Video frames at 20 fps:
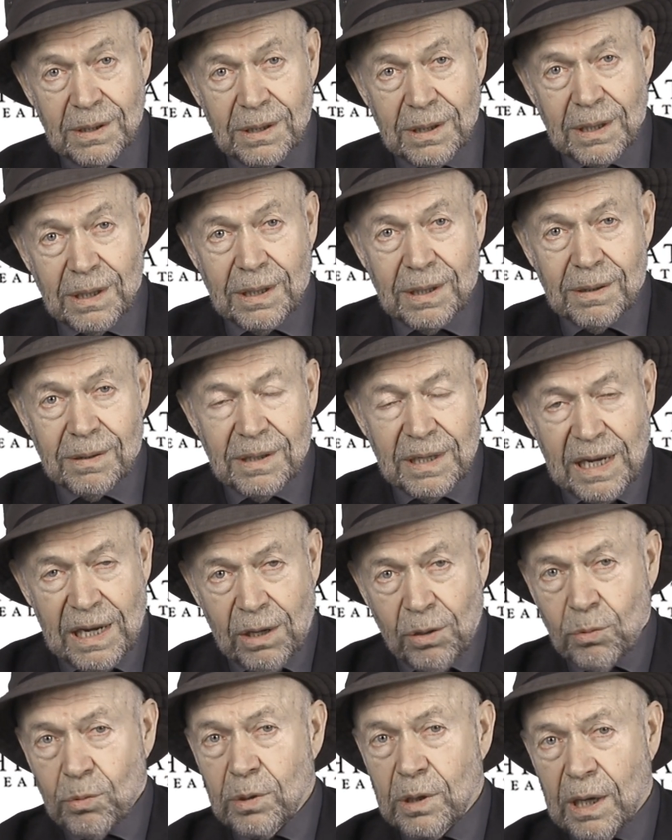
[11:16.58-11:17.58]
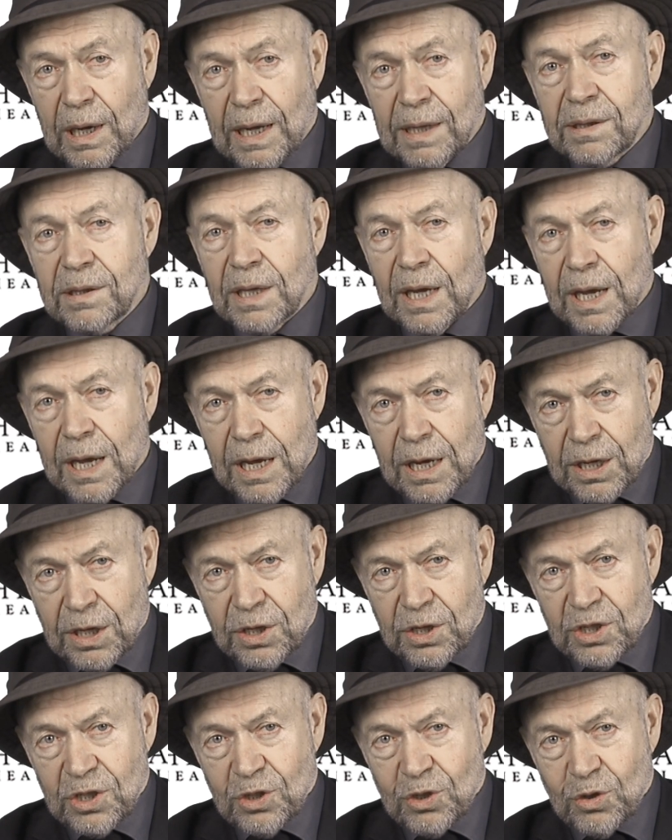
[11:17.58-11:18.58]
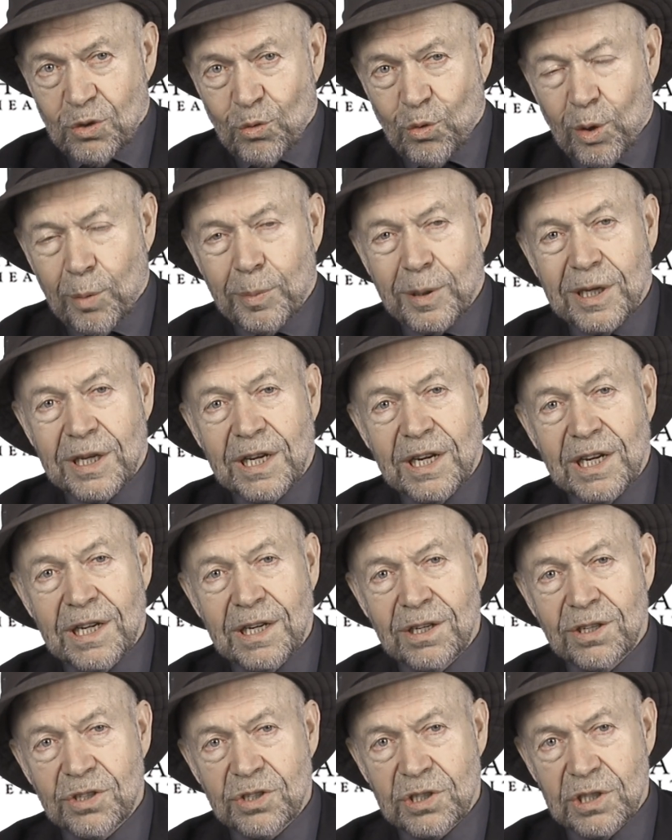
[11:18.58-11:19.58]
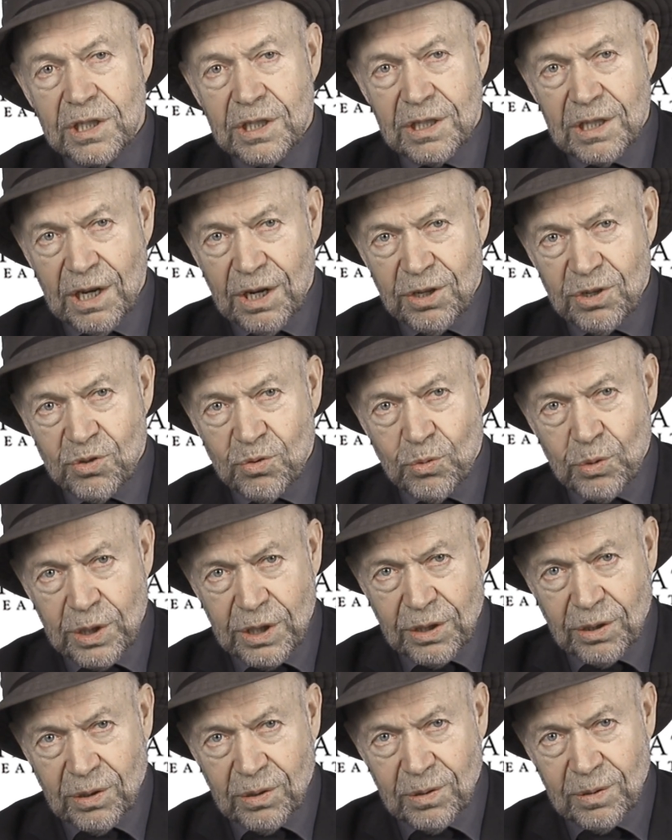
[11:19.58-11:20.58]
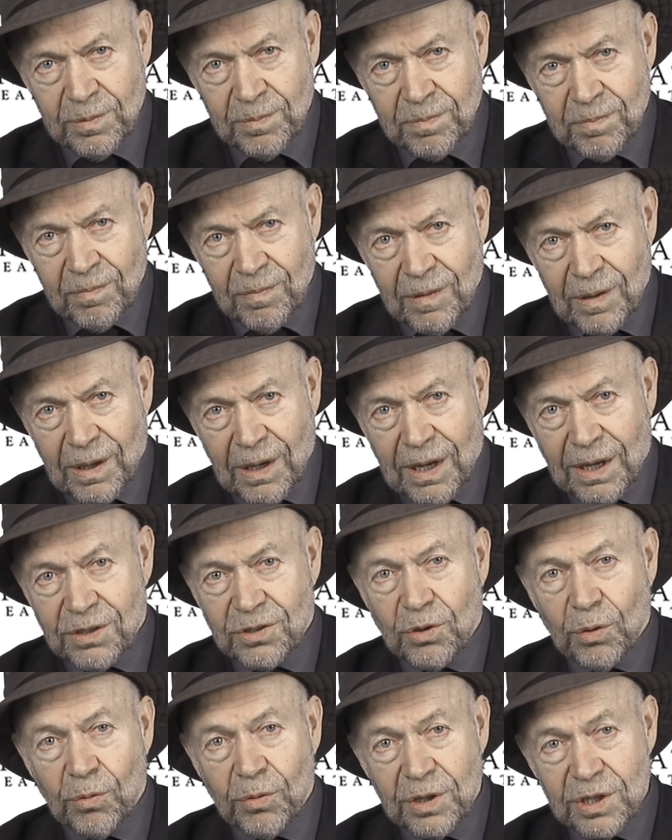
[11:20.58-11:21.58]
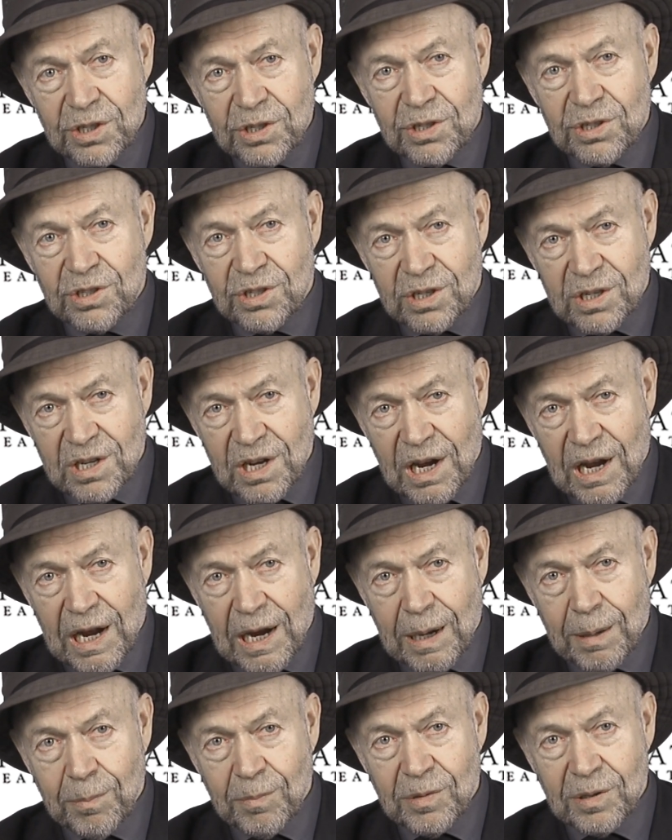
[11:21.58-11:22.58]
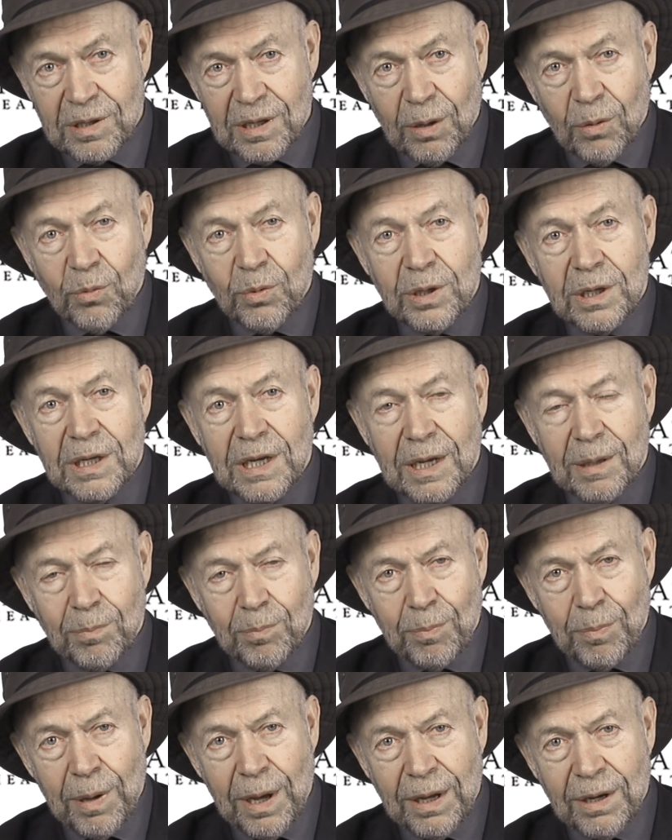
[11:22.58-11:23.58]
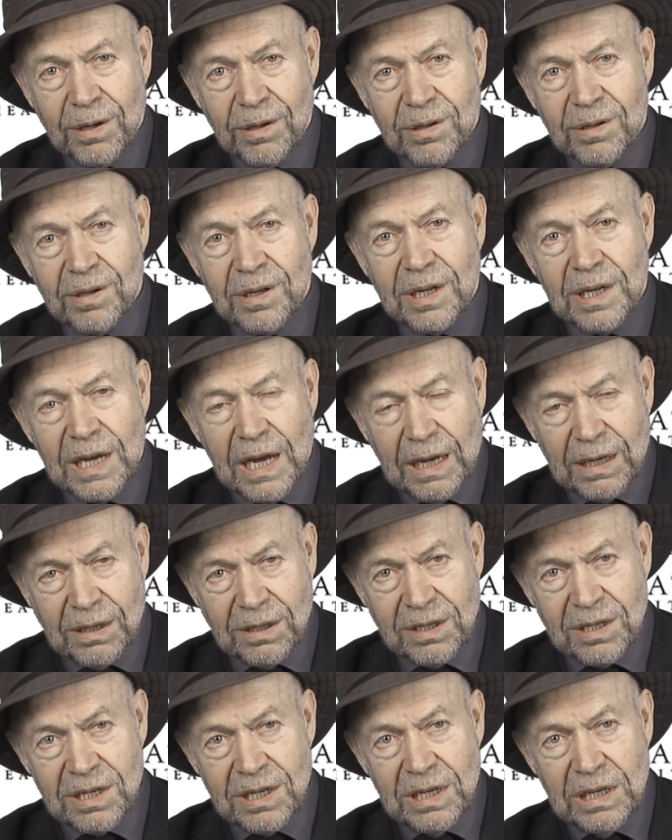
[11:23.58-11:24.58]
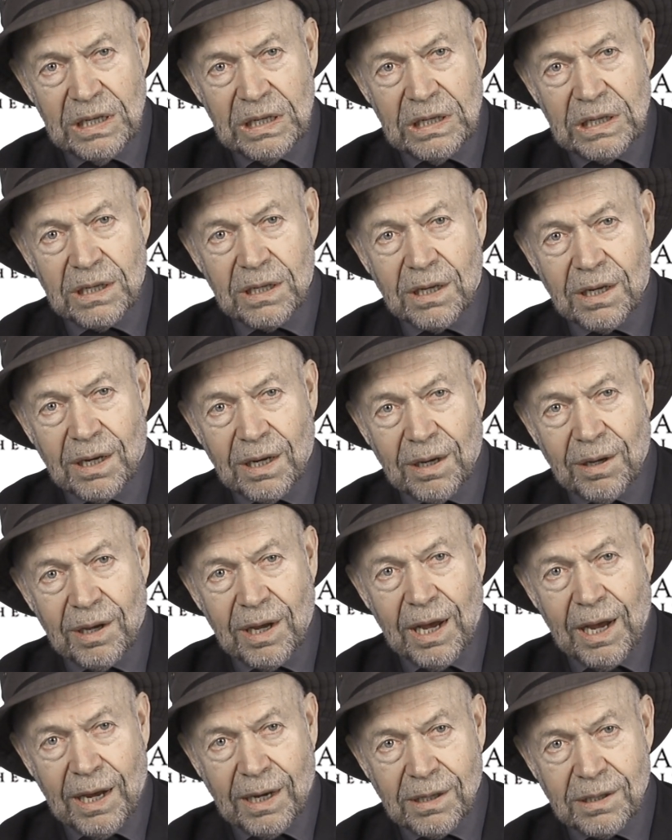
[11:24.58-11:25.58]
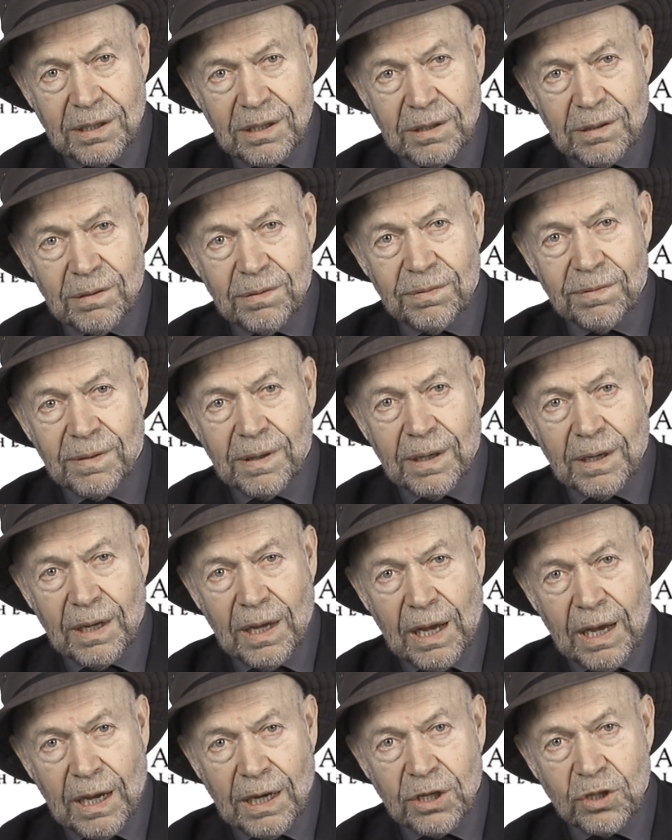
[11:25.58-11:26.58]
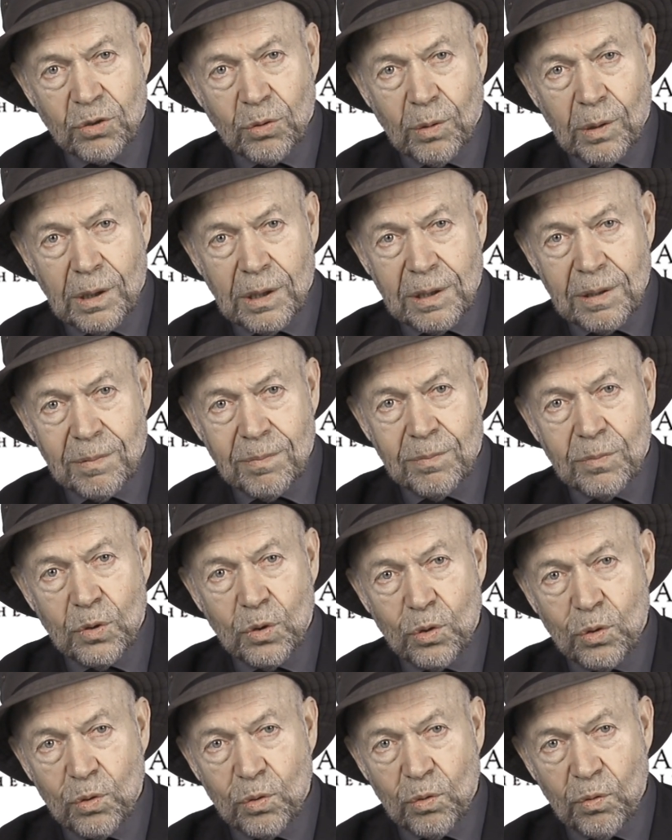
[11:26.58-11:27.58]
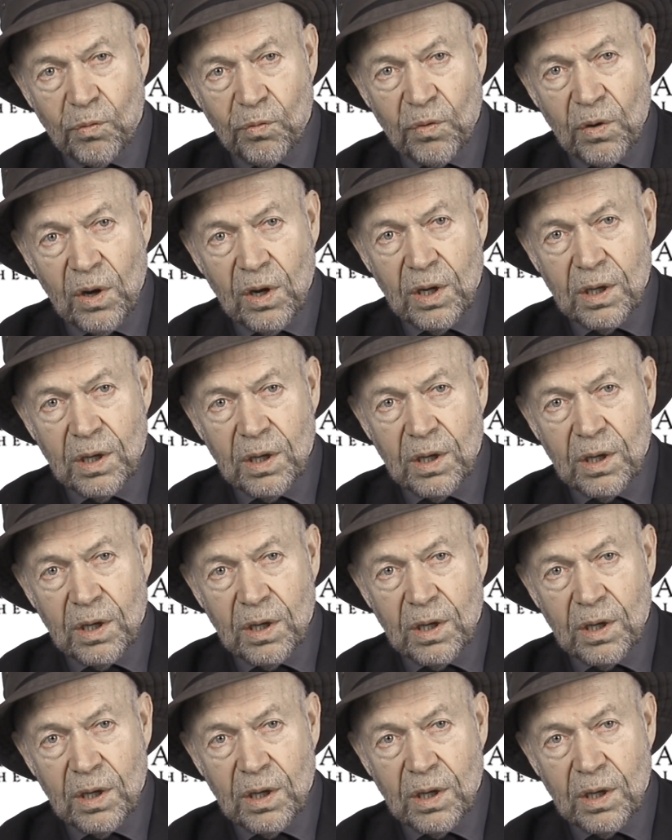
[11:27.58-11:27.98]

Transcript: Uh, now we're at the edge. We're beginning to see that it's real. And so this is the time that we had better get uh, active and actually move